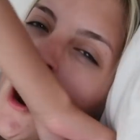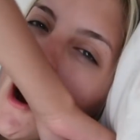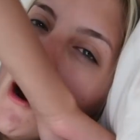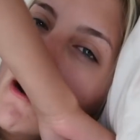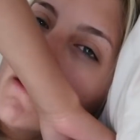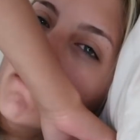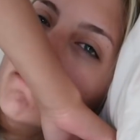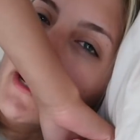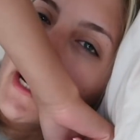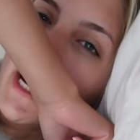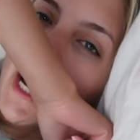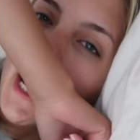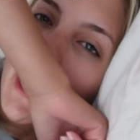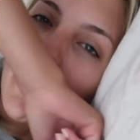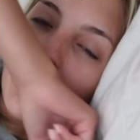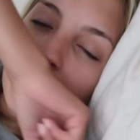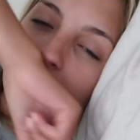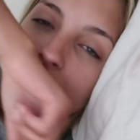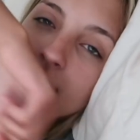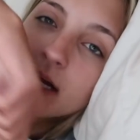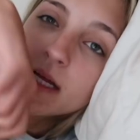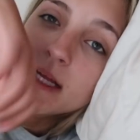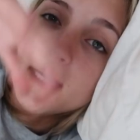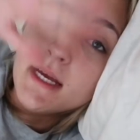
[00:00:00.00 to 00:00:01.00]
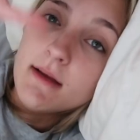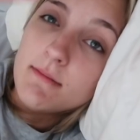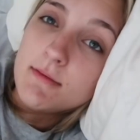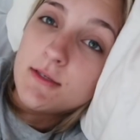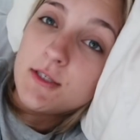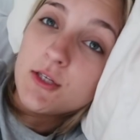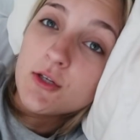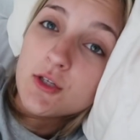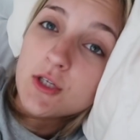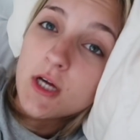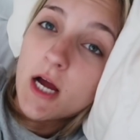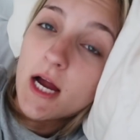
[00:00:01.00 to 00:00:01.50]
oh my god, apparently I'm
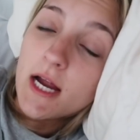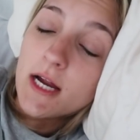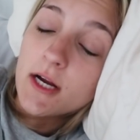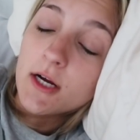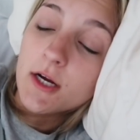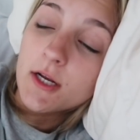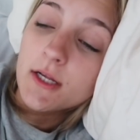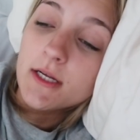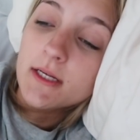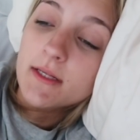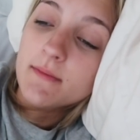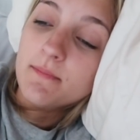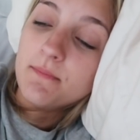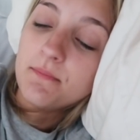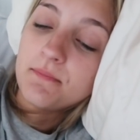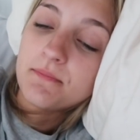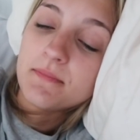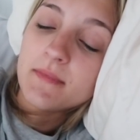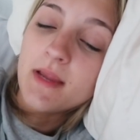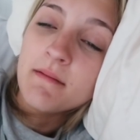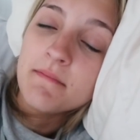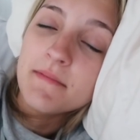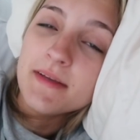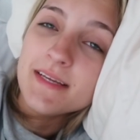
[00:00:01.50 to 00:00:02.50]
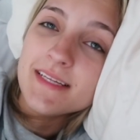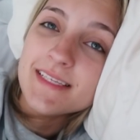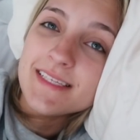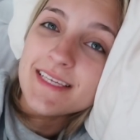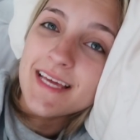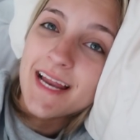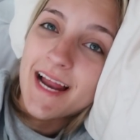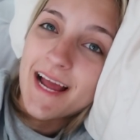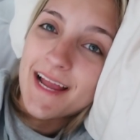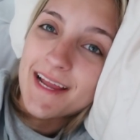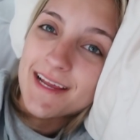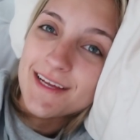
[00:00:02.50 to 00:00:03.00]
still tired. That means
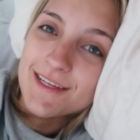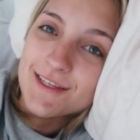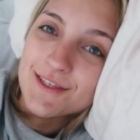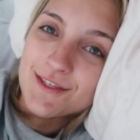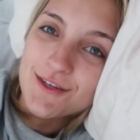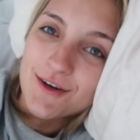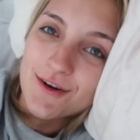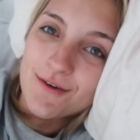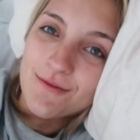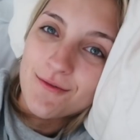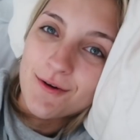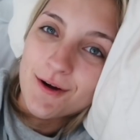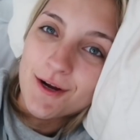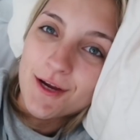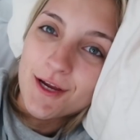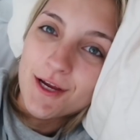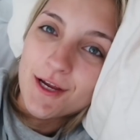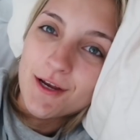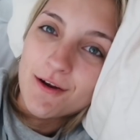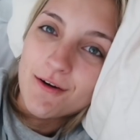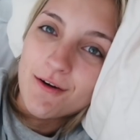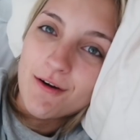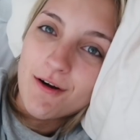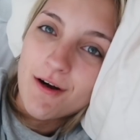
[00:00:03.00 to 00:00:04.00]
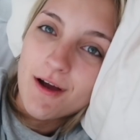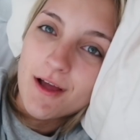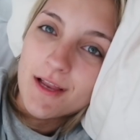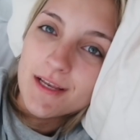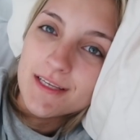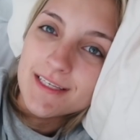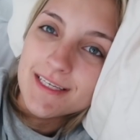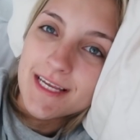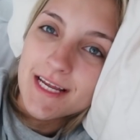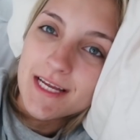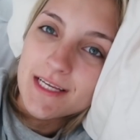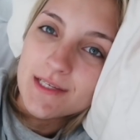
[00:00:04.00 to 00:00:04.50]
that I can start working
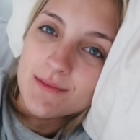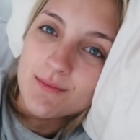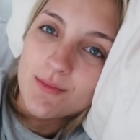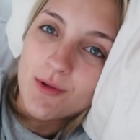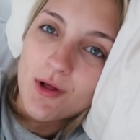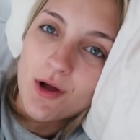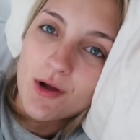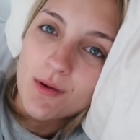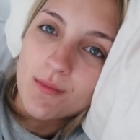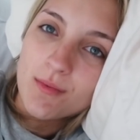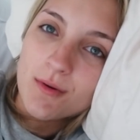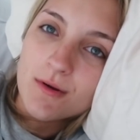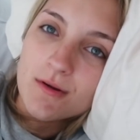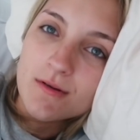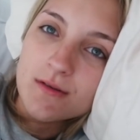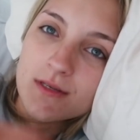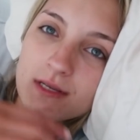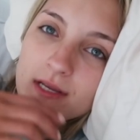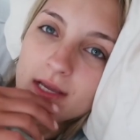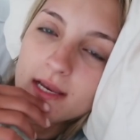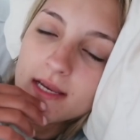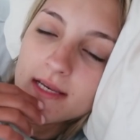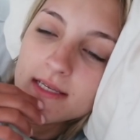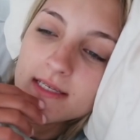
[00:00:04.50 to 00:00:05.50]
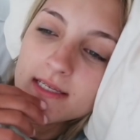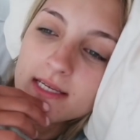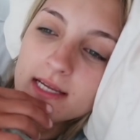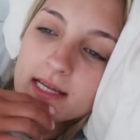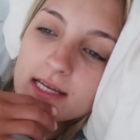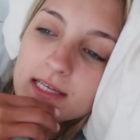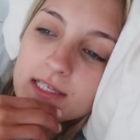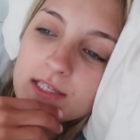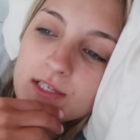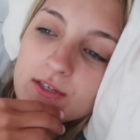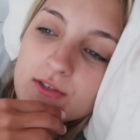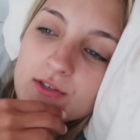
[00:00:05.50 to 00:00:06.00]
on today's blog post and getting
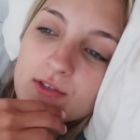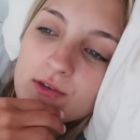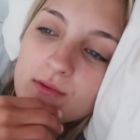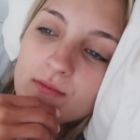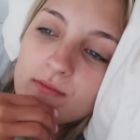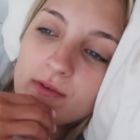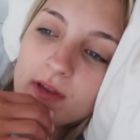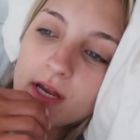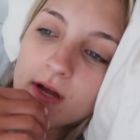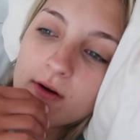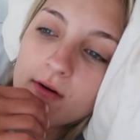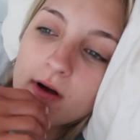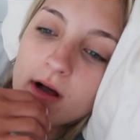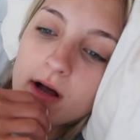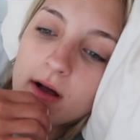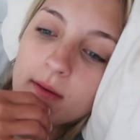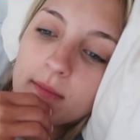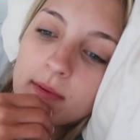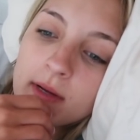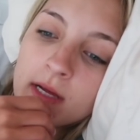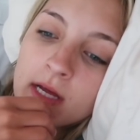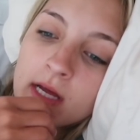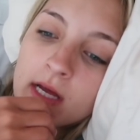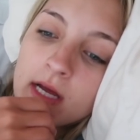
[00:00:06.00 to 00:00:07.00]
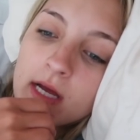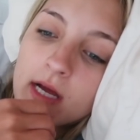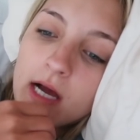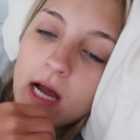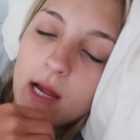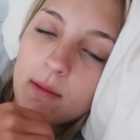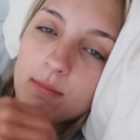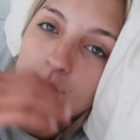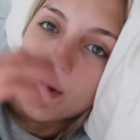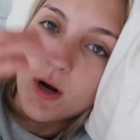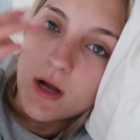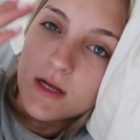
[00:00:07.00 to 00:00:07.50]
today's YouTube video up.
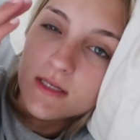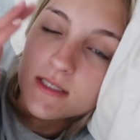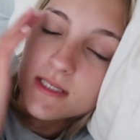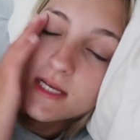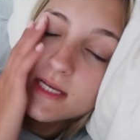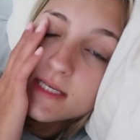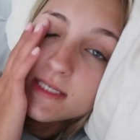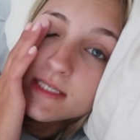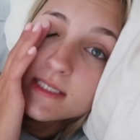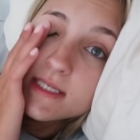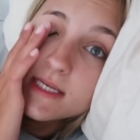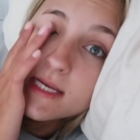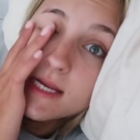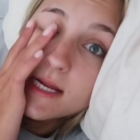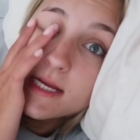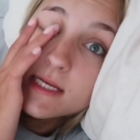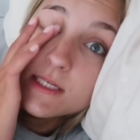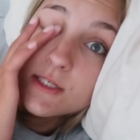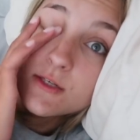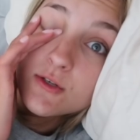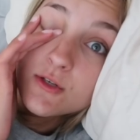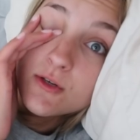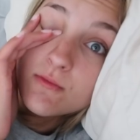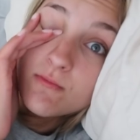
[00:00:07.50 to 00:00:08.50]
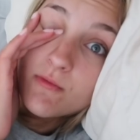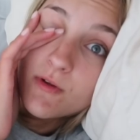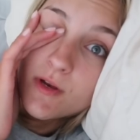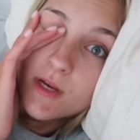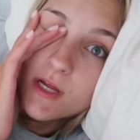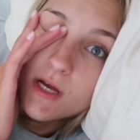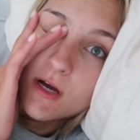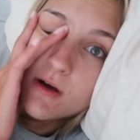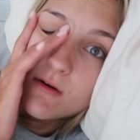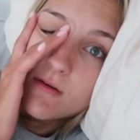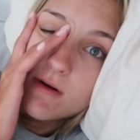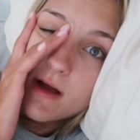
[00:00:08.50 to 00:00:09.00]
I processed today's YouTube
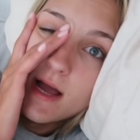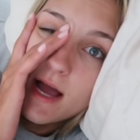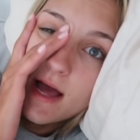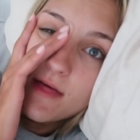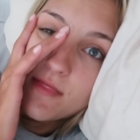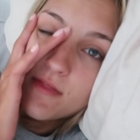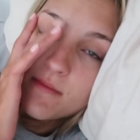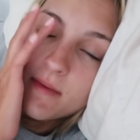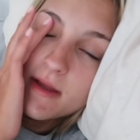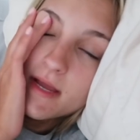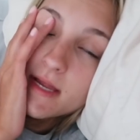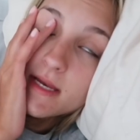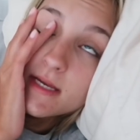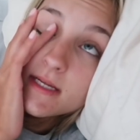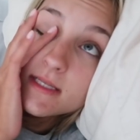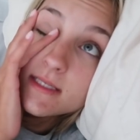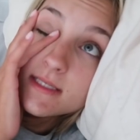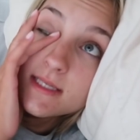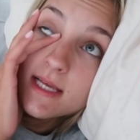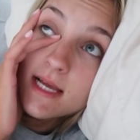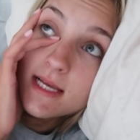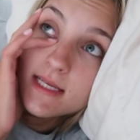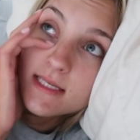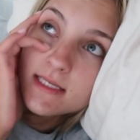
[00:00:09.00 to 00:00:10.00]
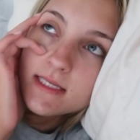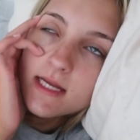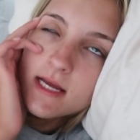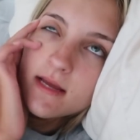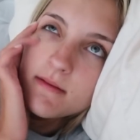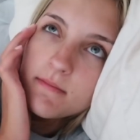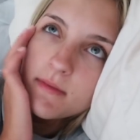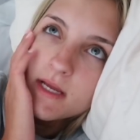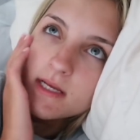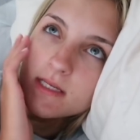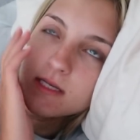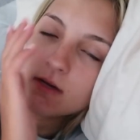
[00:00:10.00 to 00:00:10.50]
video at the Mannions last
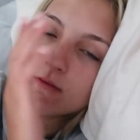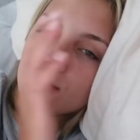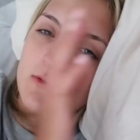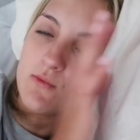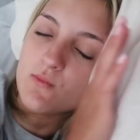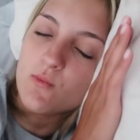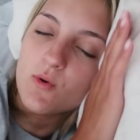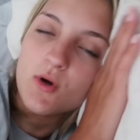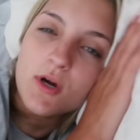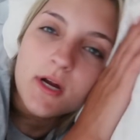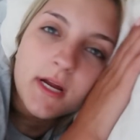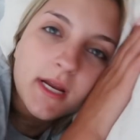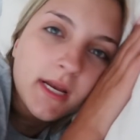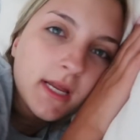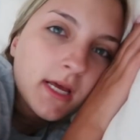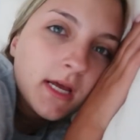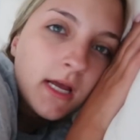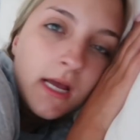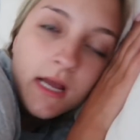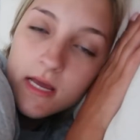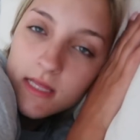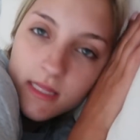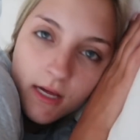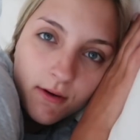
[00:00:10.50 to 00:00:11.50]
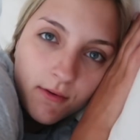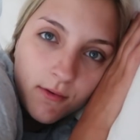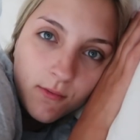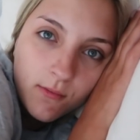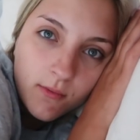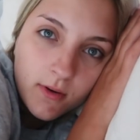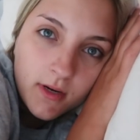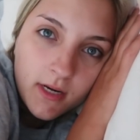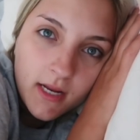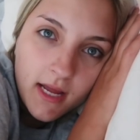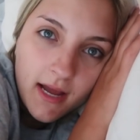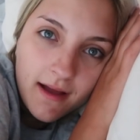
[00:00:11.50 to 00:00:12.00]
night because I was worried that we
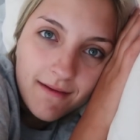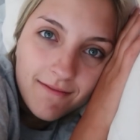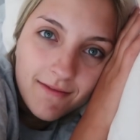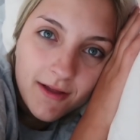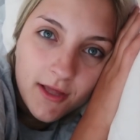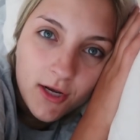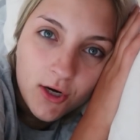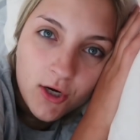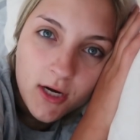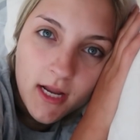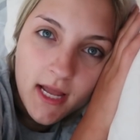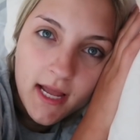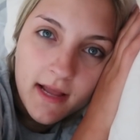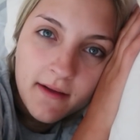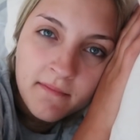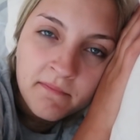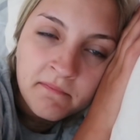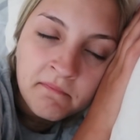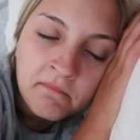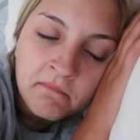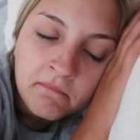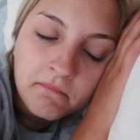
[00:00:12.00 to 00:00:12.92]
wouldn't have internet